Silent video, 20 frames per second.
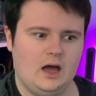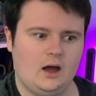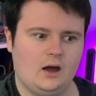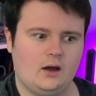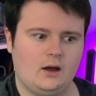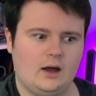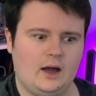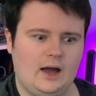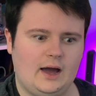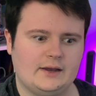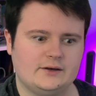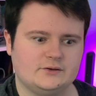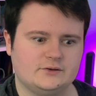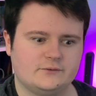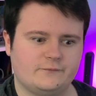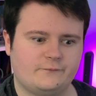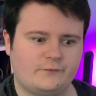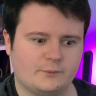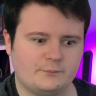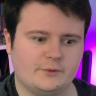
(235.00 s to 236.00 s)

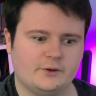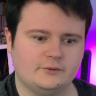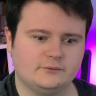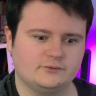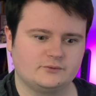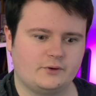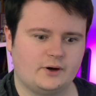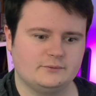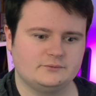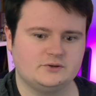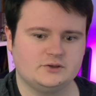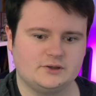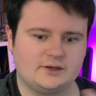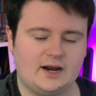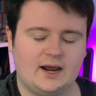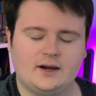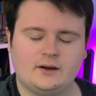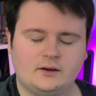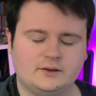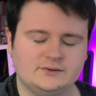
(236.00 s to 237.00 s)
and from those graphs you can
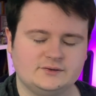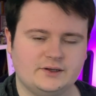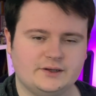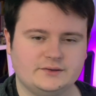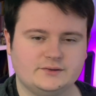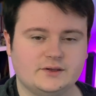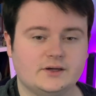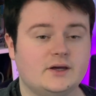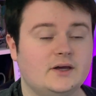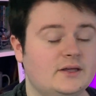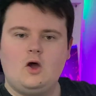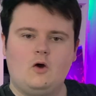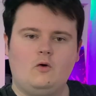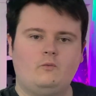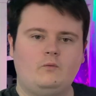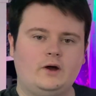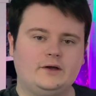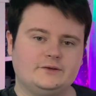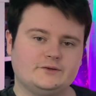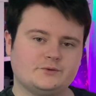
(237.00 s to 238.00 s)
analyse data.
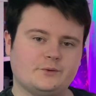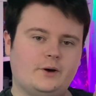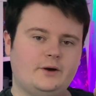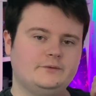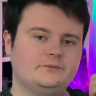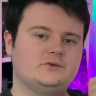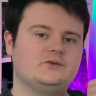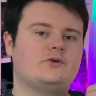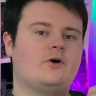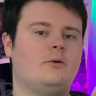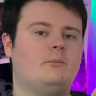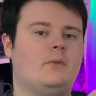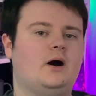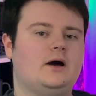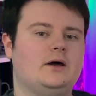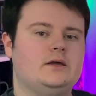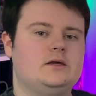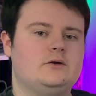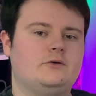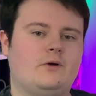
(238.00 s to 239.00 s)
Right, so I've just got my